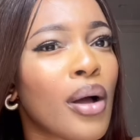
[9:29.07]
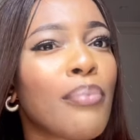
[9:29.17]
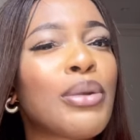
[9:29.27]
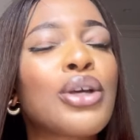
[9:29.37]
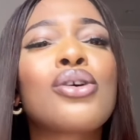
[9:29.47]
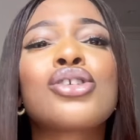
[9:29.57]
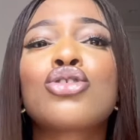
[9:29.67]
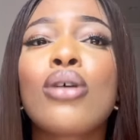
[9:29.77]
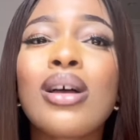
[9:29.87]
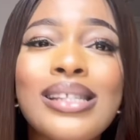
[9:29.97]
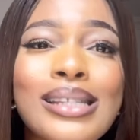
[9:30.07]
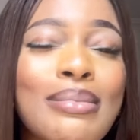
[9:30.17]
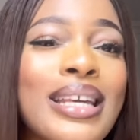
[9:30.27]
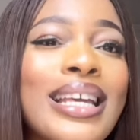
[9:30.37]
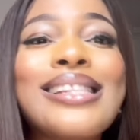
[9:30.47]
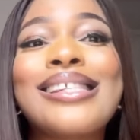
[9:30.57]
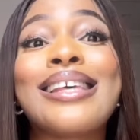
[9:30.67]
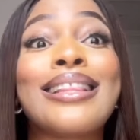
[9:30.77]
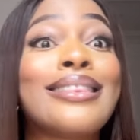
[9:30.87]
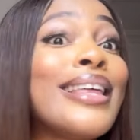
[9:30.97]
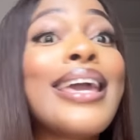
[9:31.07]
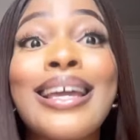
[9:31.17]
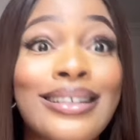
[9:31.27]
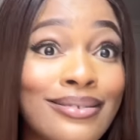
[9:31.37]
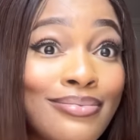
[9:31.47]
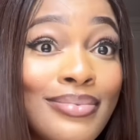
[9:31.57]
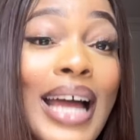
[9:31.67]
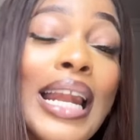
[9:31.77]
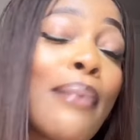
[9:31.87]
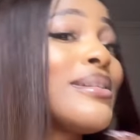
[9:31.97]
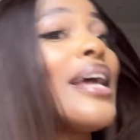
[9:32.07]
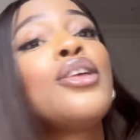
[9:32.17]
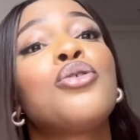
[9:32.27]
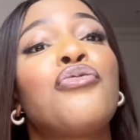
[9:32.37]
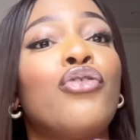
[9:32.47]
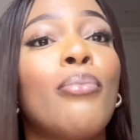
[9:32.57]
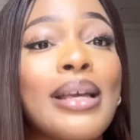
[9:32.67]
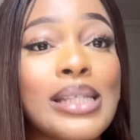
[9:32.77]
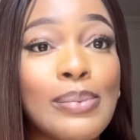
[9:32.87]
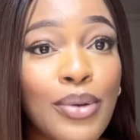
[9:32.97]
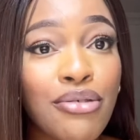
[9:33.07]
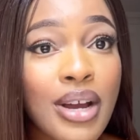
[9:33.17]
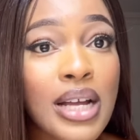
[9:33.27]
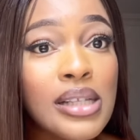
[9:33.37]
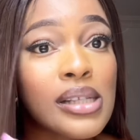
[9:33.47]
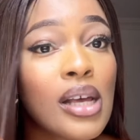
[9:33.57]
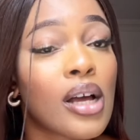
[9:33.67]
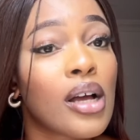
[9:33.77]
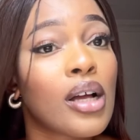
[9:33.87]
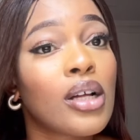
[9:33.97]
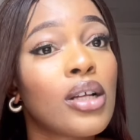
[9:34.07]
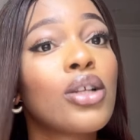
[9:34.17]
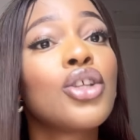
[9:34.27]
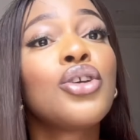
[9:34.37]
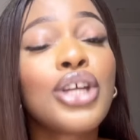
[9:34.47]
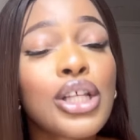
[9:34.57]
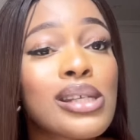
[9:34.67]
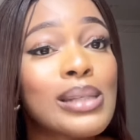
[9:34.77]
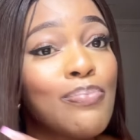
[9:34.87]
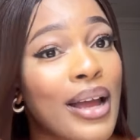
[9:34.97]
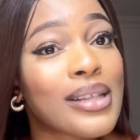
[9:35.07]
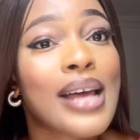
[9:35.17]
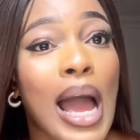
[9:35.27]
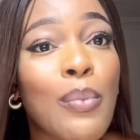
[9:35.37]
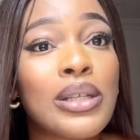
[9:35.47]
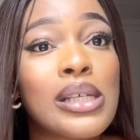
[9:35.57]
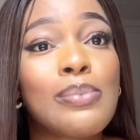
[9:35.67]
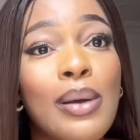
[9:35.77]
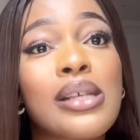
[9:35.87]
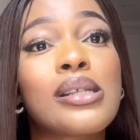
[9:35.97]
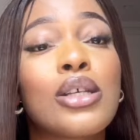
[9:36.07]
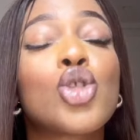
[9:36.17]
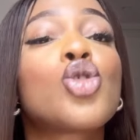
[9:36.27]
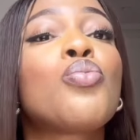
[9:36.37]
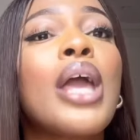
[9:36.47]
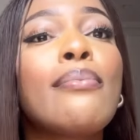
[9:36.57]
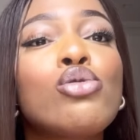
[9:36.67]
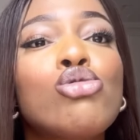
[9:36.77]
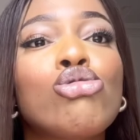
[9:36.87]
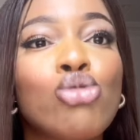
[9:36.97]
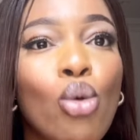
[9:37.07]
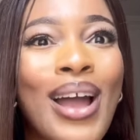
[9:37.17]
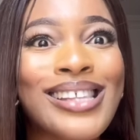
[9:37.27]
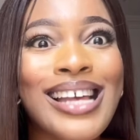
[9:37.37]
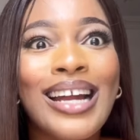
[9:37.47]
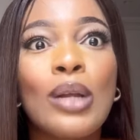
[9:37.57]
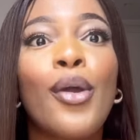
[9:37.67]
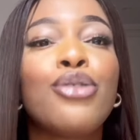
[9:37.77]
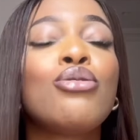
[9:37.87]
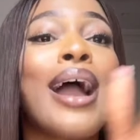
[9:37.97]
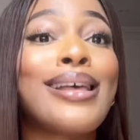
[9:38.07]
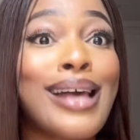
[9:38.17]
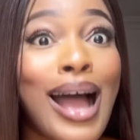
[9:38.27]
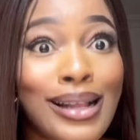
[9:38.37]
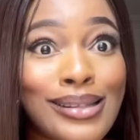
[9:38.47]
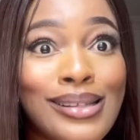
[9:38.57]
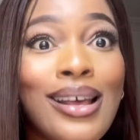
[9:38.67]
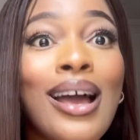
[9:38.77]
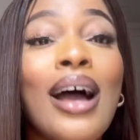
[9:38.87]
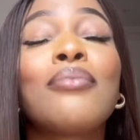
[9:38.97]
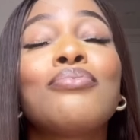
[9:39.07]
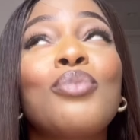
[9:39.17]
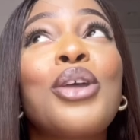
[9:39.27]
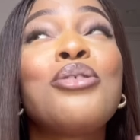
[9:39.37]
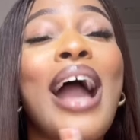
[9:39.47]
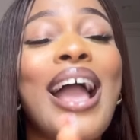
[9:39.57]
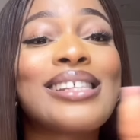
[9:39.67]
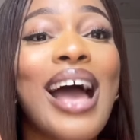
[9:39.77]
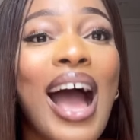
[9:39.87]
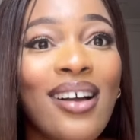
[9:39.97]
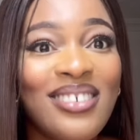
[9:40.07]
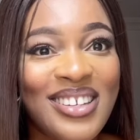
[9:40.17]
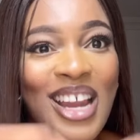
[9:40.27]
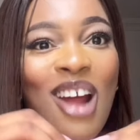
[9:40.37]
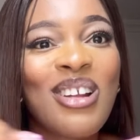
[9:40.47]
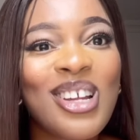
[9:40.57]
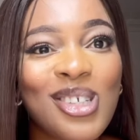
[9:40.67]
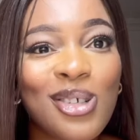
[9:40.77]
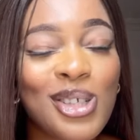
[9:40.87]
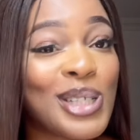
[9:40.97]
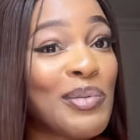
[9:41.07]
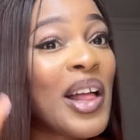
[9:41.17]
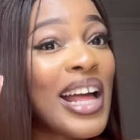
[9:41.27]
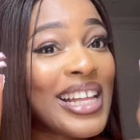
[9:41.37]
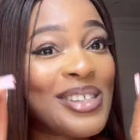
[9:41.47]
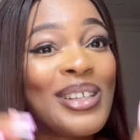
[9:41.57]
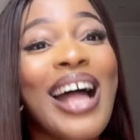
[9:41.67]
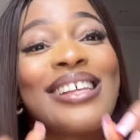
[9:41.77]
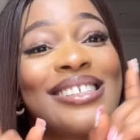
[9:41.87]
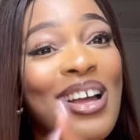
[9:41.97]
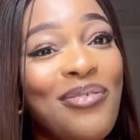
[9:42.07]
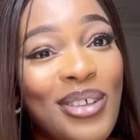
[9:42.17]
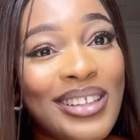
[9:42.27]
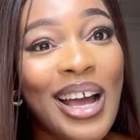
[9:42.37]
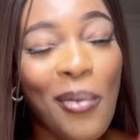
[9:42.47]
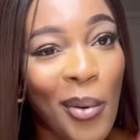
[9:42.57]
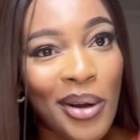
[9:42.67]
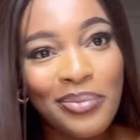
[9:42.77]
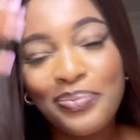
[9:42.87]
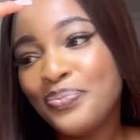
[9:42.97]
because trust me, it is a thing, and I'm telling you from experience. You need to spend time with this person to be able to know exactly where you guys are in that relationship. So that's that for that one.